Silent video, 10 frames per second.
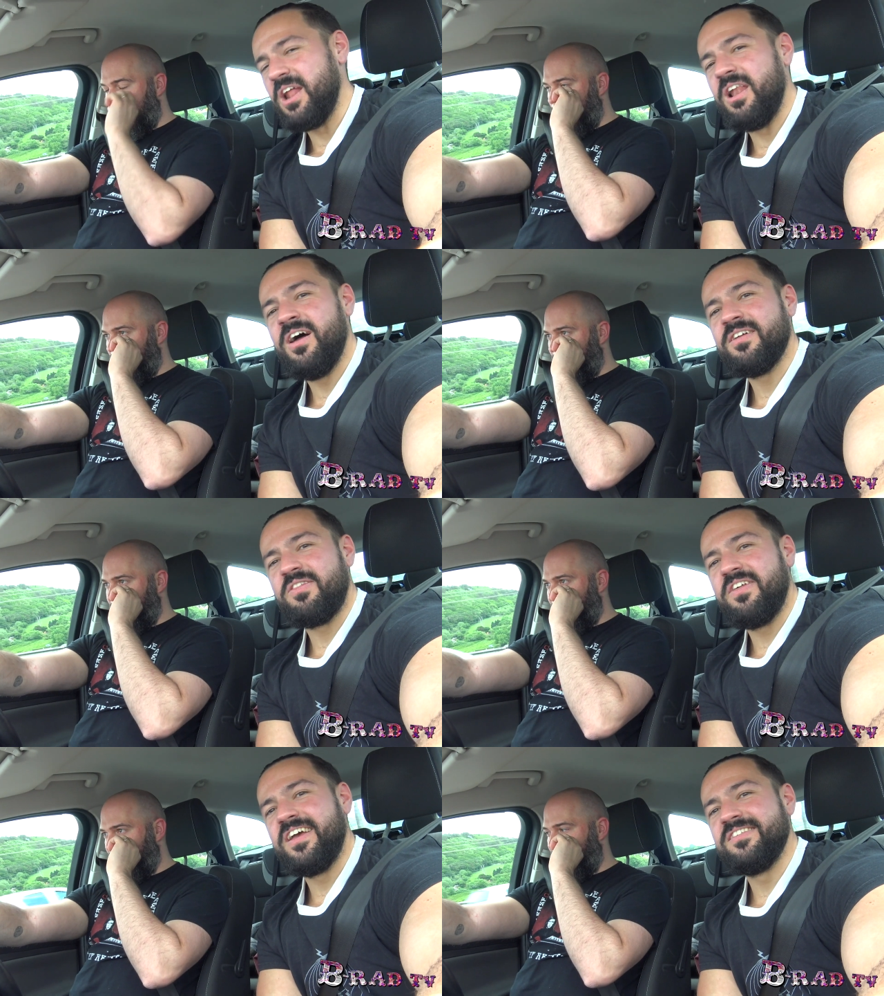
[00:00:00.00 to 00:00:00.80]
Speaker 1: I like the
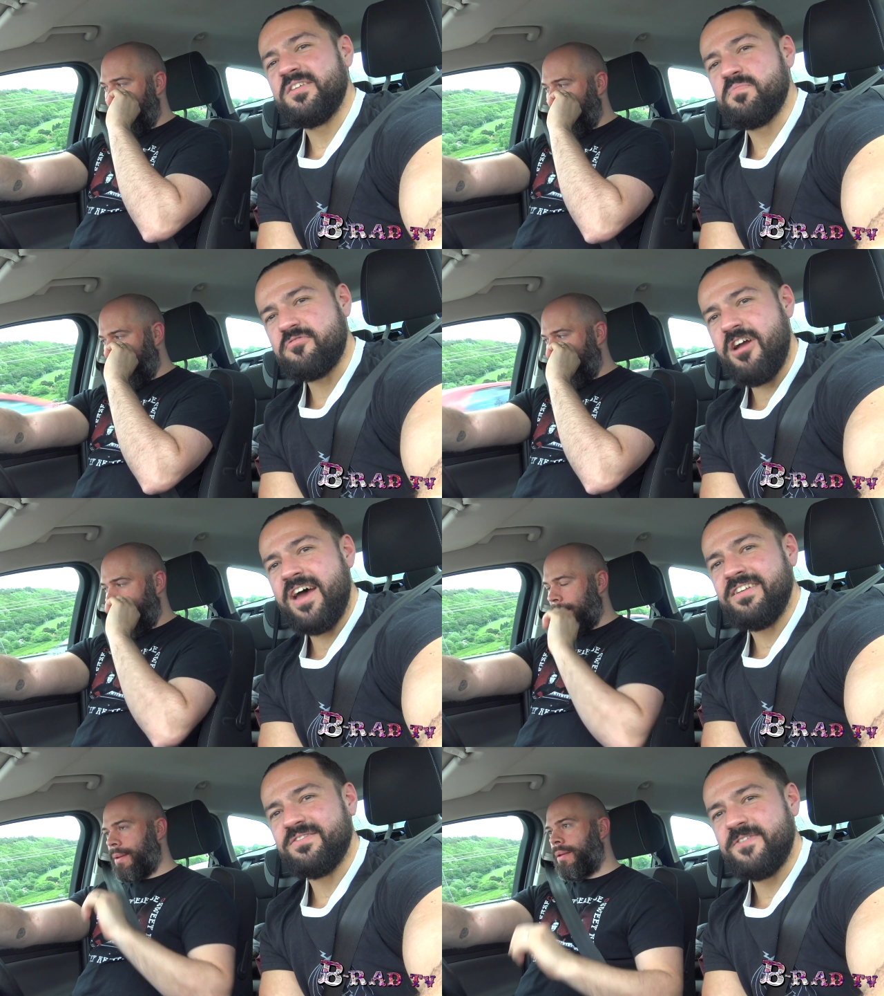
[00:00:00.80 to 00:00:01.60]
thing is this brand
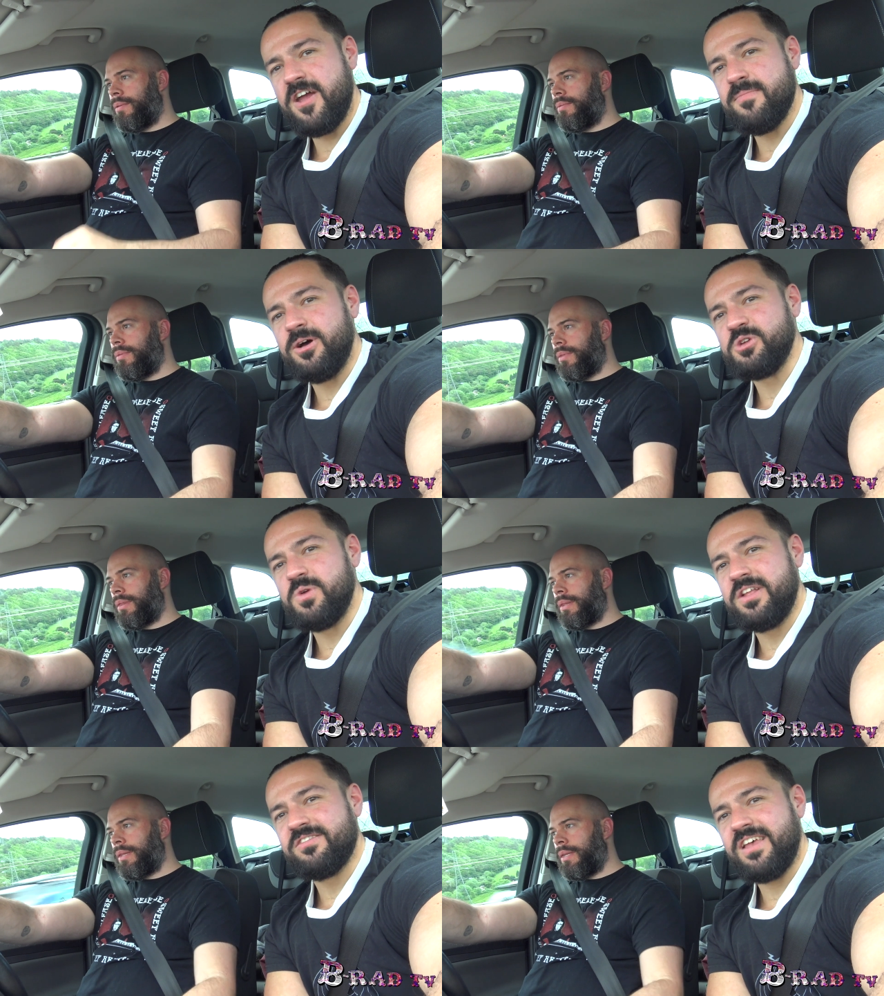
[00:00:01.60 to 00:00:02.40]
is very much we
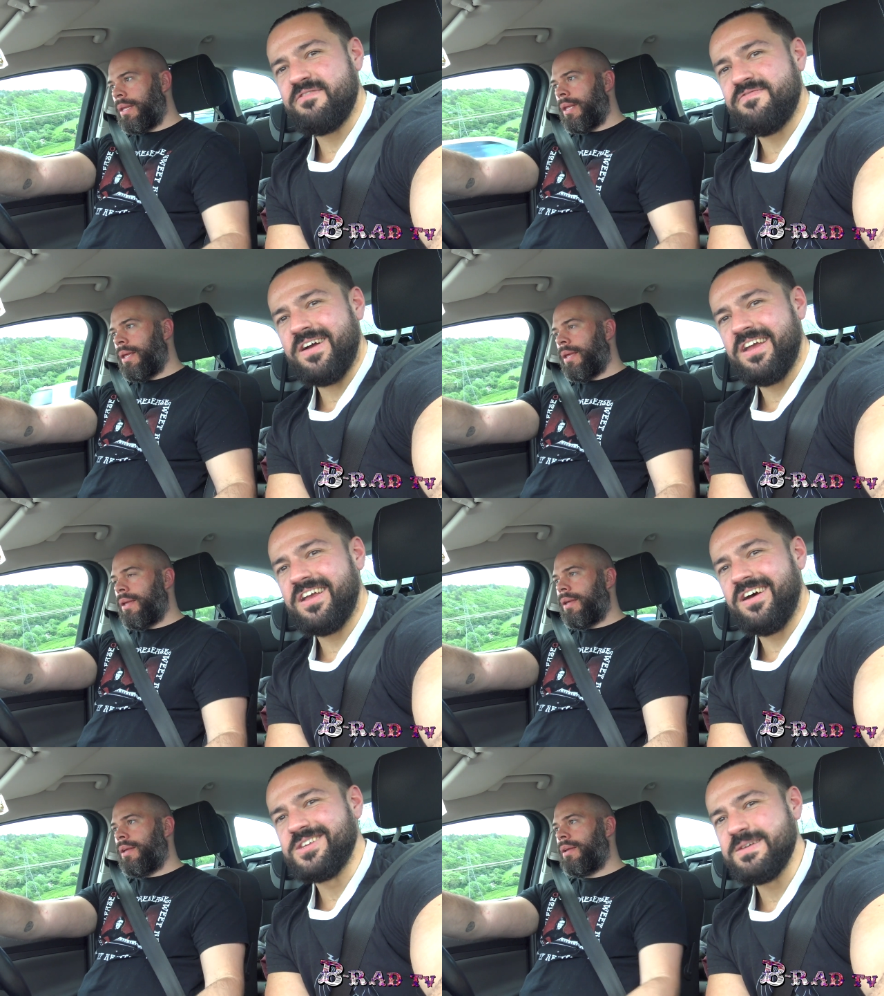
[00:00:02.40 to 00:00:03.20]
can say fucking
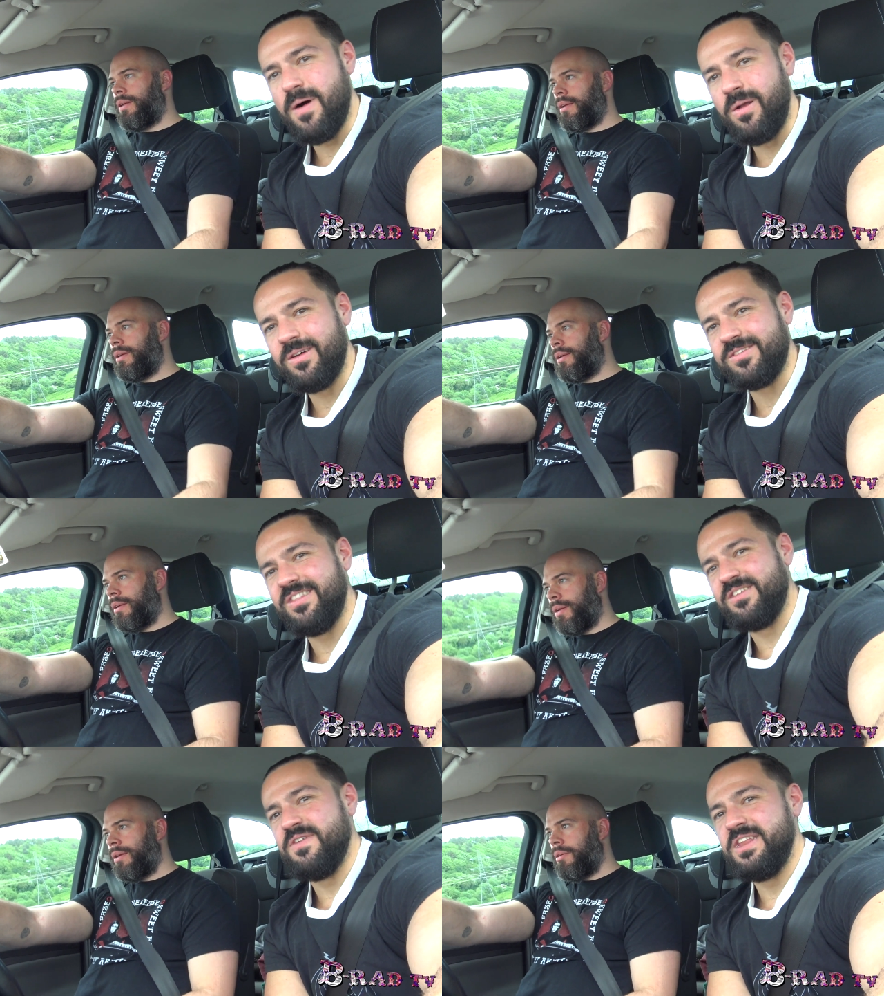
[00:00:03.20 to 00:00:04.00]
cunty bollocks in
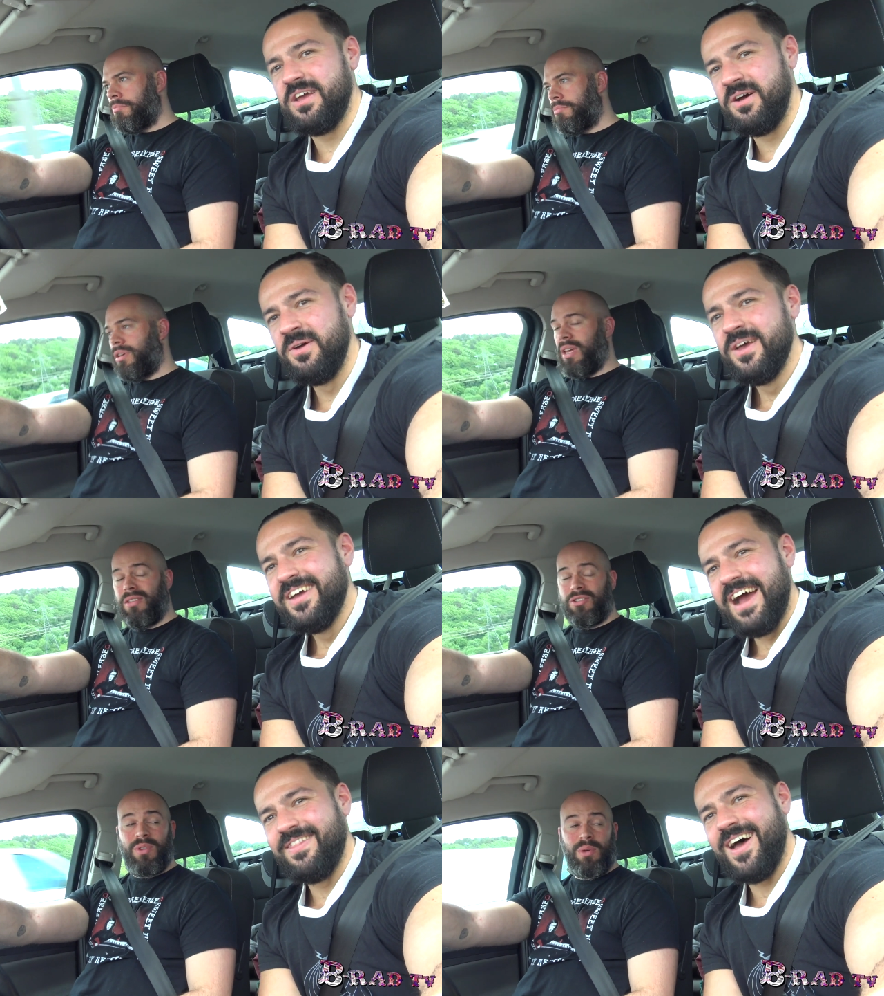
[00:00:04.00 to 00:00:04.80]
this video, yeah,
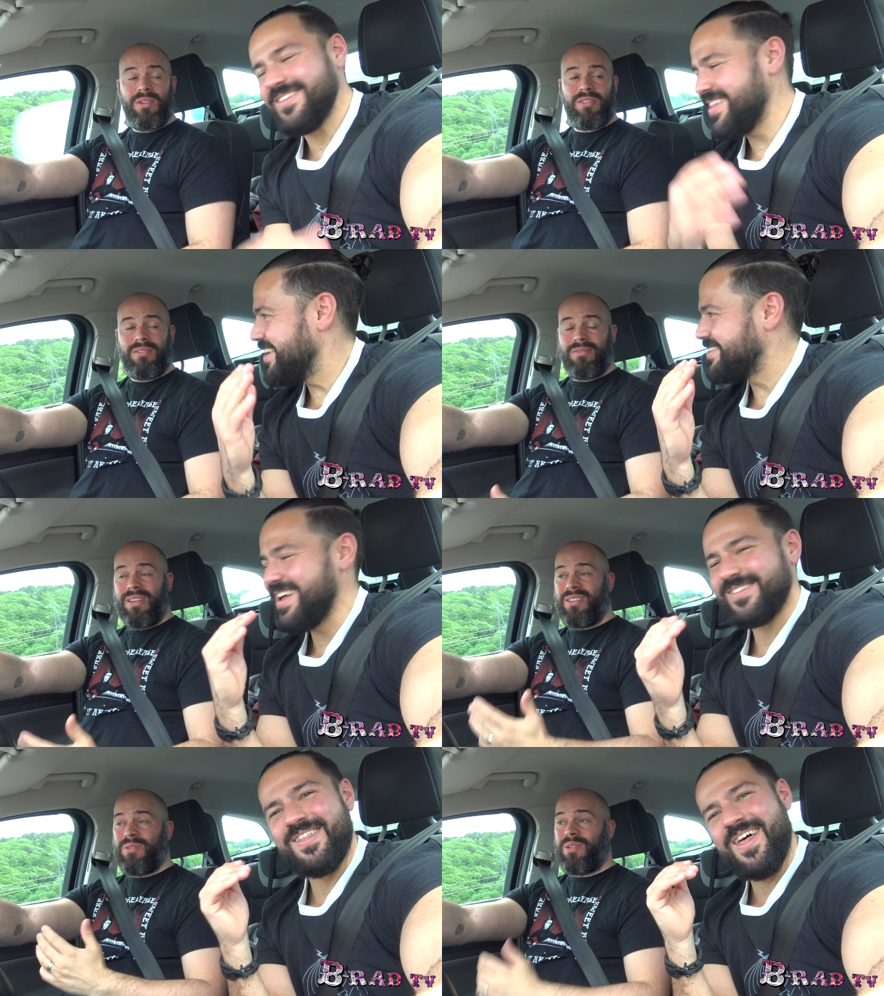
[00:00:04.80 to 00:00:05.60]
and that, that's
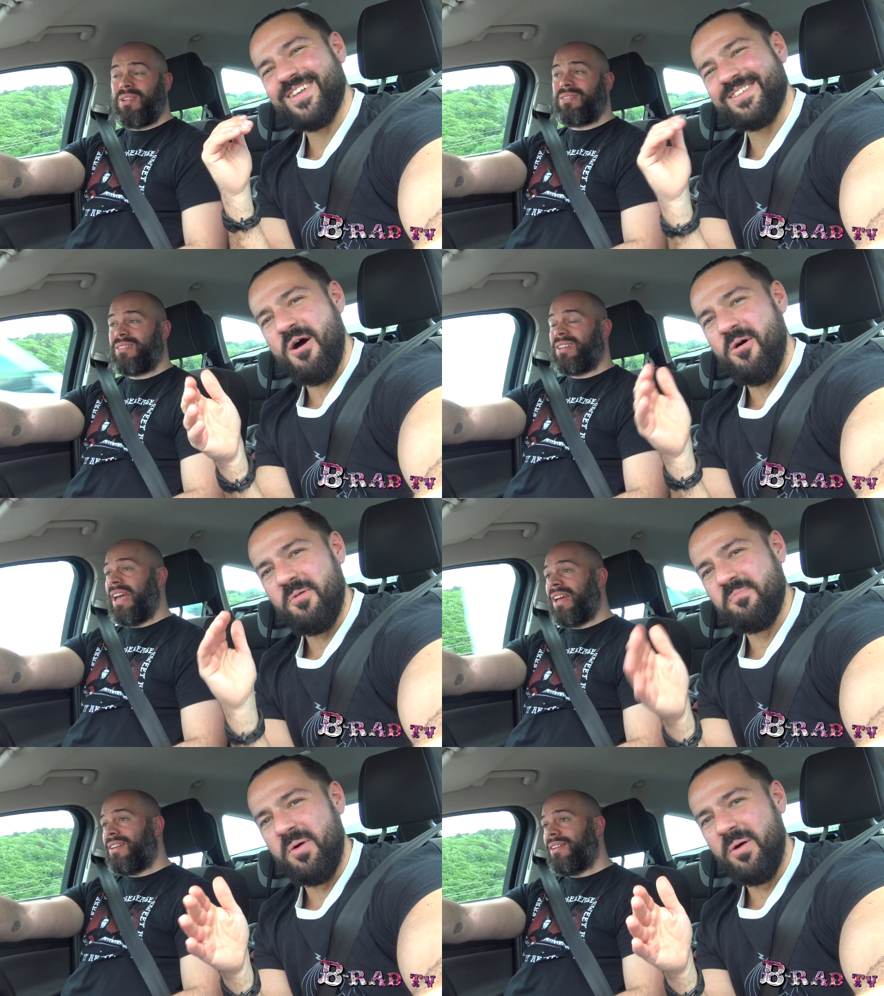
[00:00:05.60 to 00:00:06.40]
that's yeah, that's, on
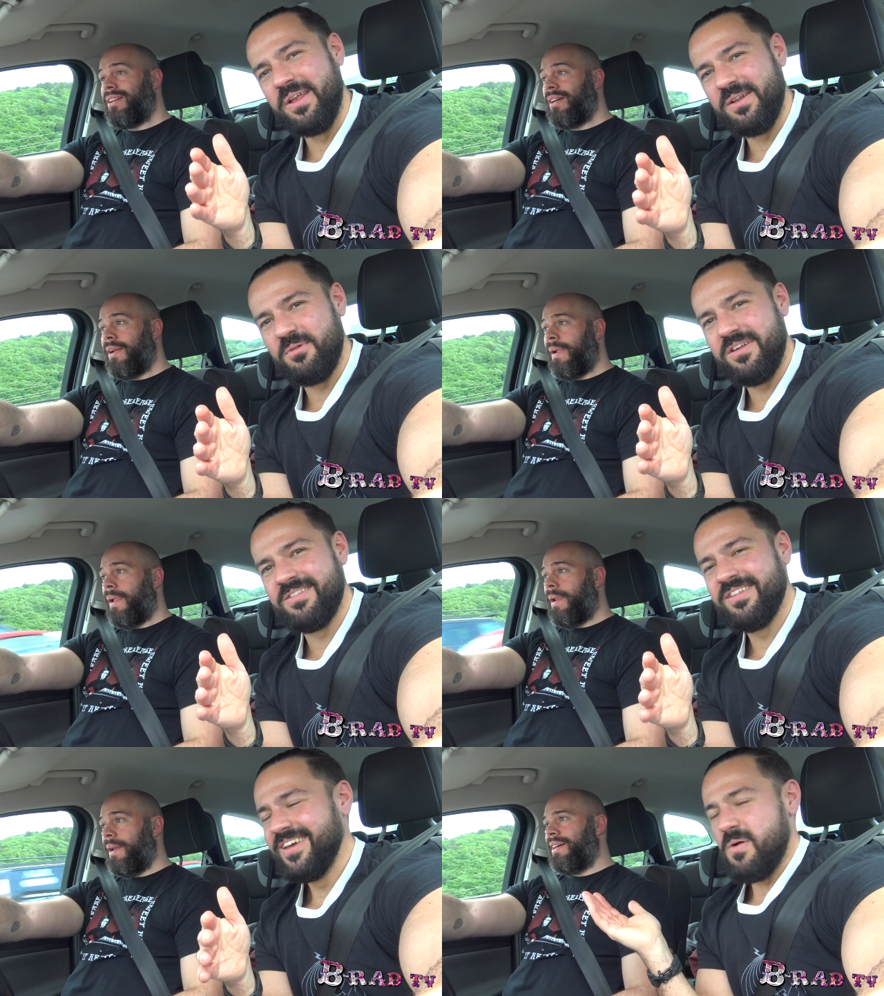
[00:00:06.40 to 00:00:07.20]
point
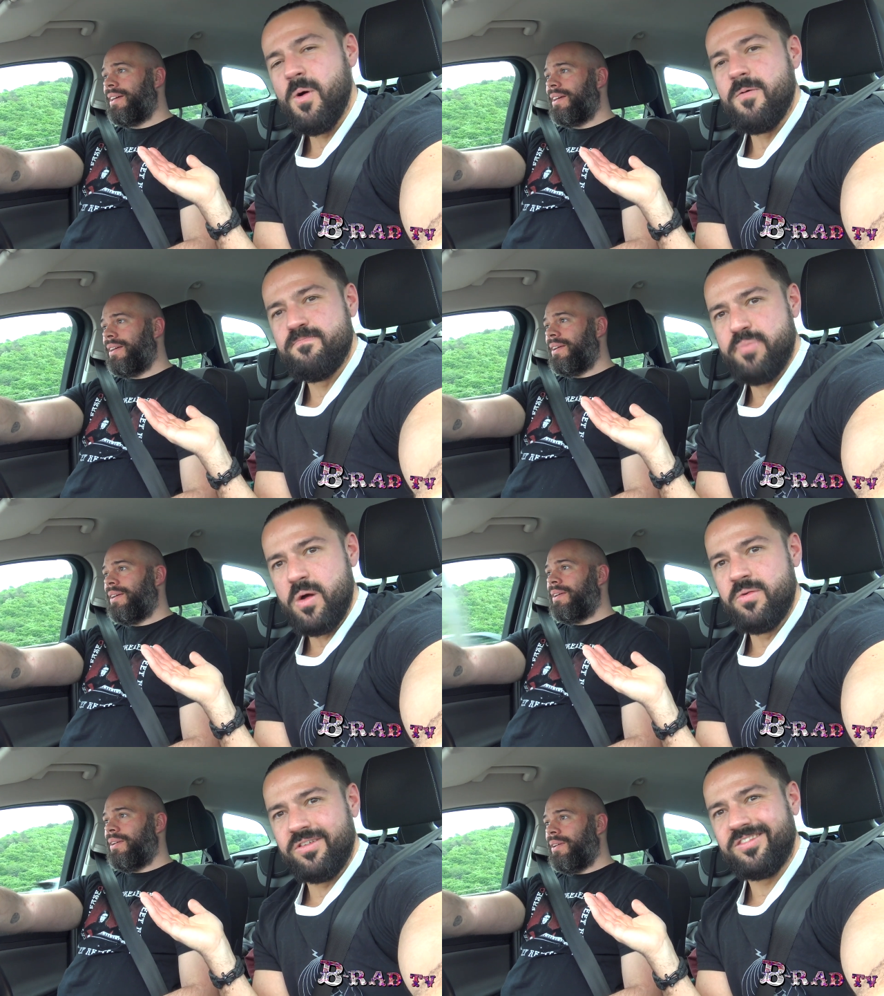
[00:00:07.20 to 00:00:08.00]
with what
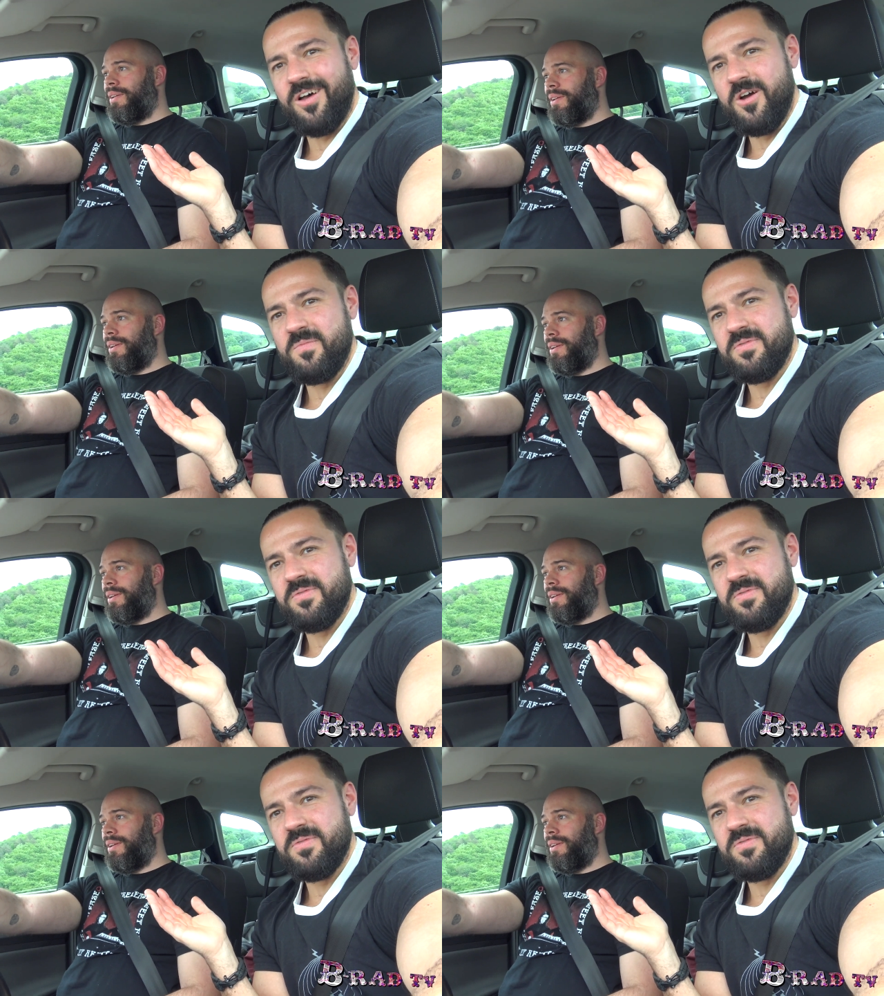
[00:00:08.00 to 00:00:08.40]
bonus soap,